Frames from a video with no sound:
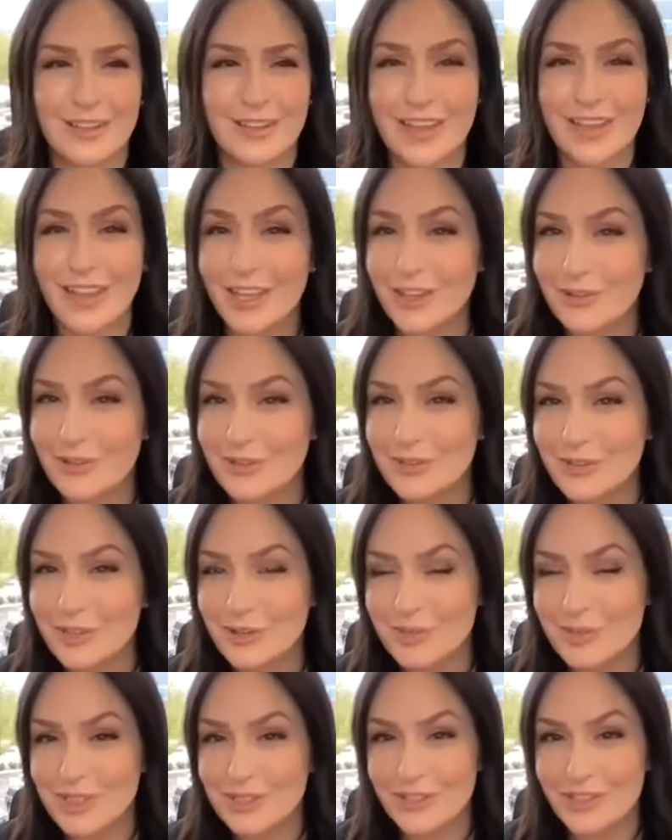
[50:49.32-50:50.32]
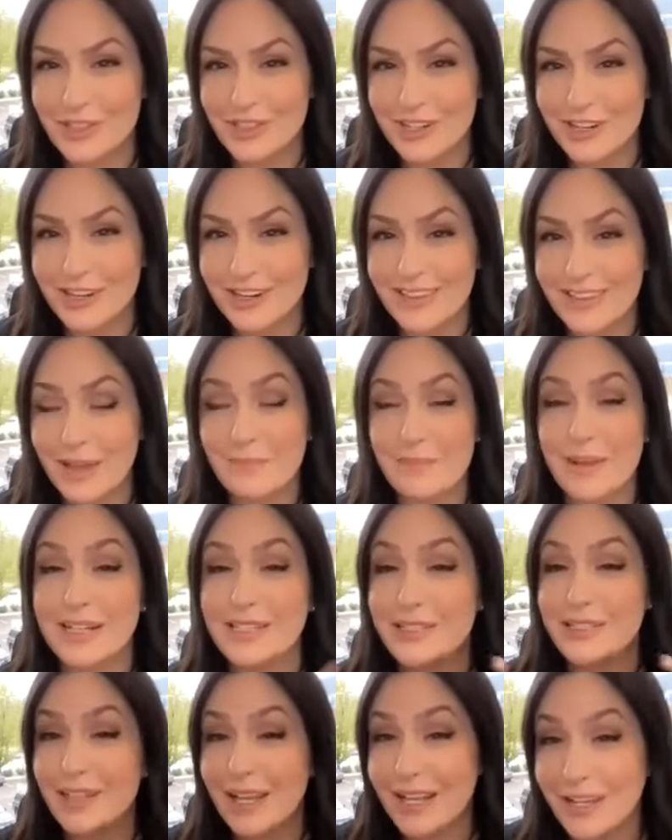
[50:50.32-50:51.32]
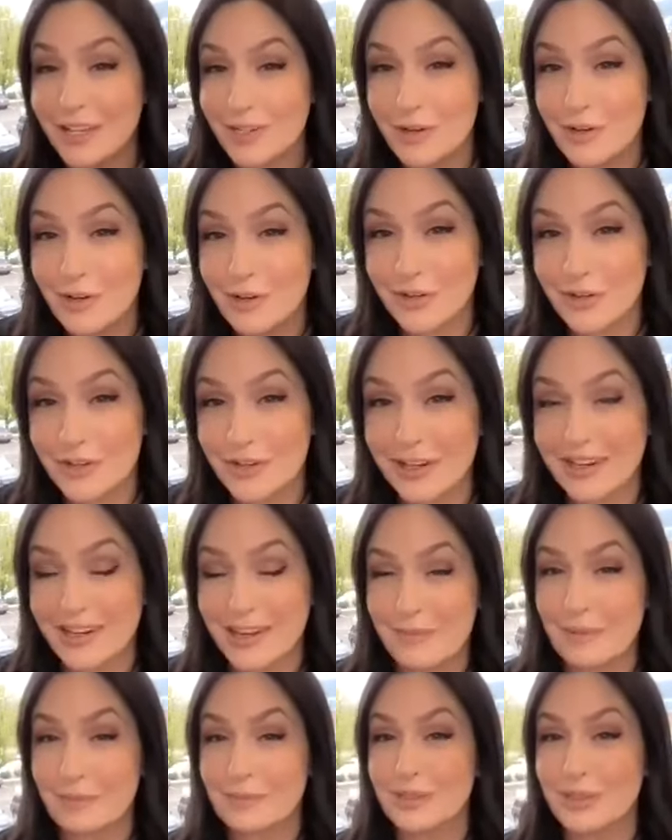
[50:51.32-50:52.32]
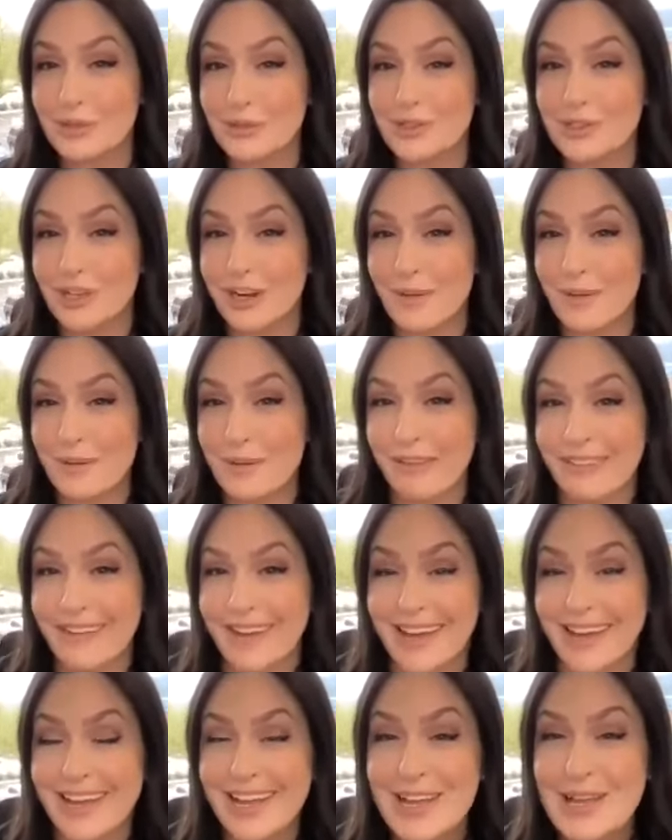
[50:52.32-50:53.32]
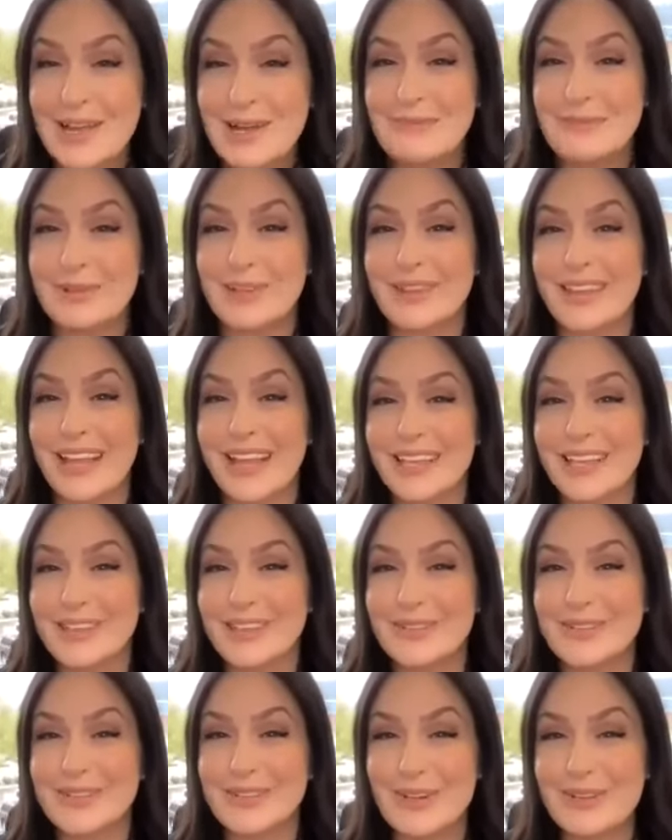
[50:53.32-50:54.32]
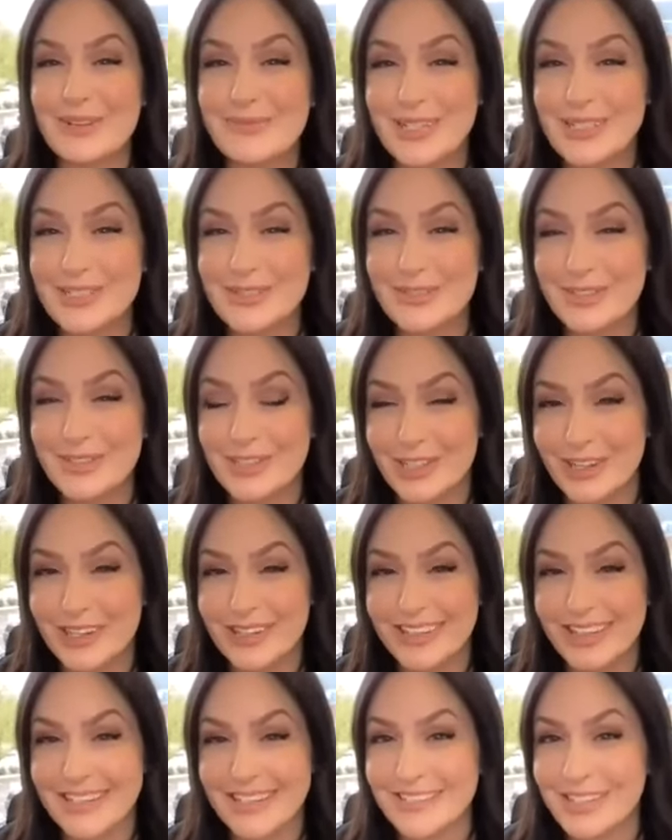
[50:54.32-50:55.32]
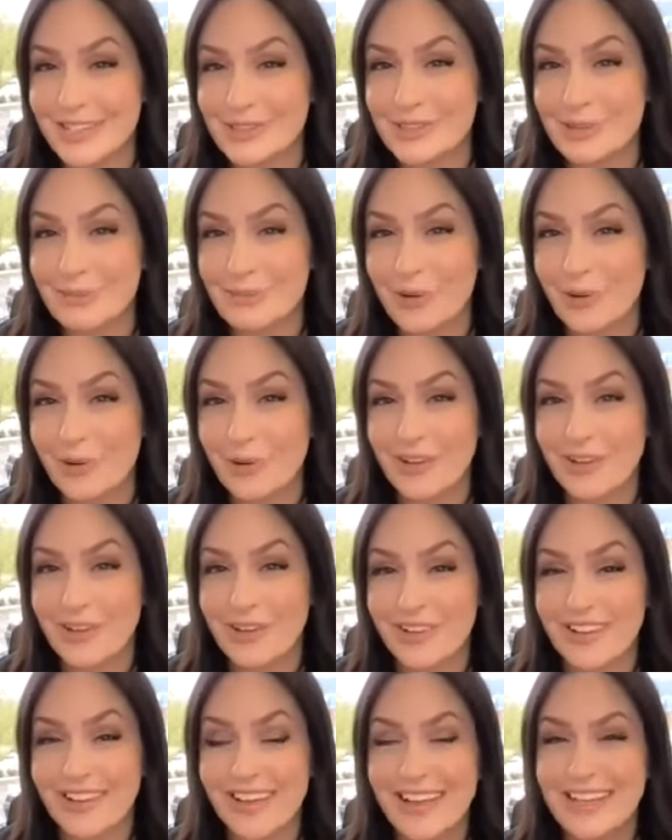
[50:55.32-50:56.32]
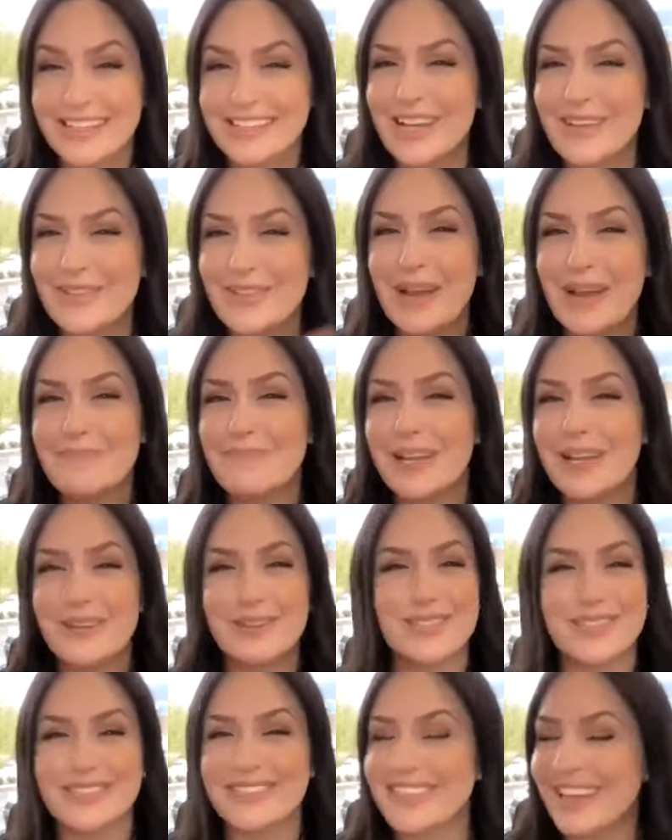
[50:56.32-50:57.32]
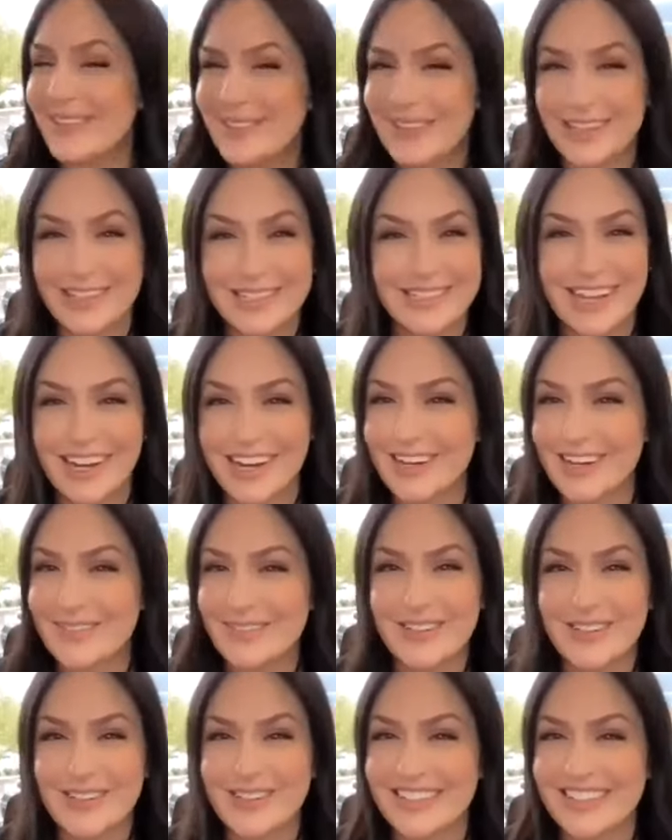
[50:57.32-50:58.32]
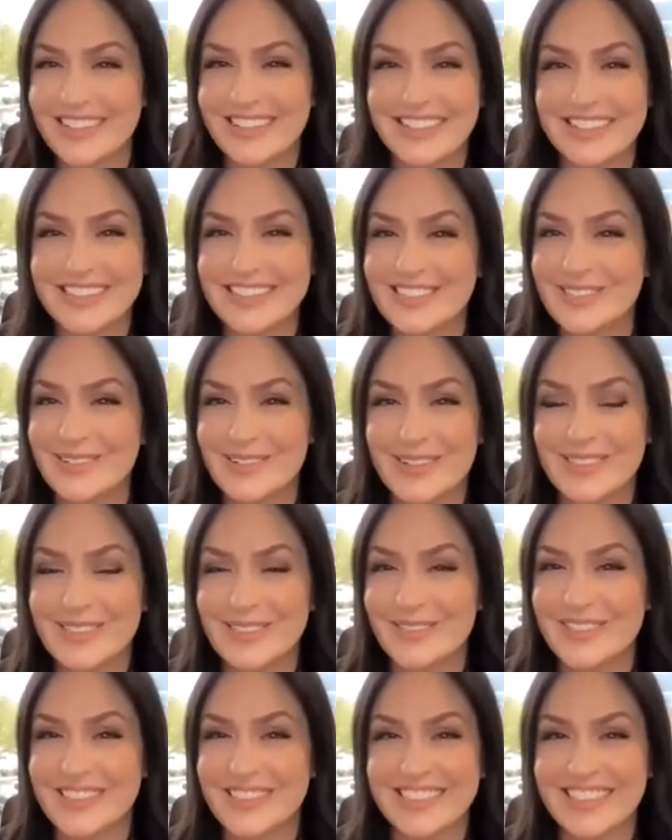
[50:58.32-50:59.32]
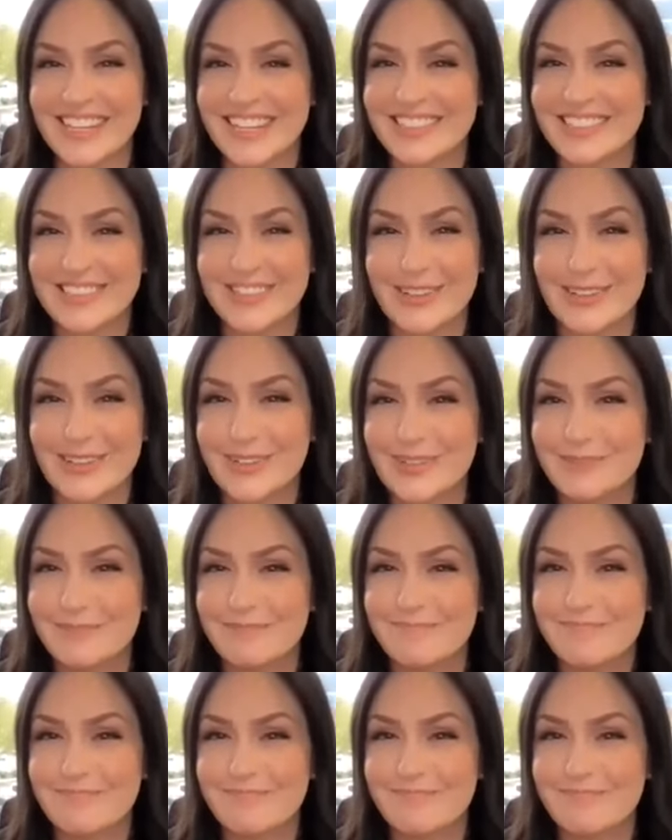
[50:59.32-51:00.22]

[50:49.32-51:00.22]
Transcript: Thank you so much for sharing that. Betsy, I didn't know your nickname. I'm so sorry about that. But thank you so much for sharing that testimonial. David, I bet you just never get tired of hearing these stories of success, do you?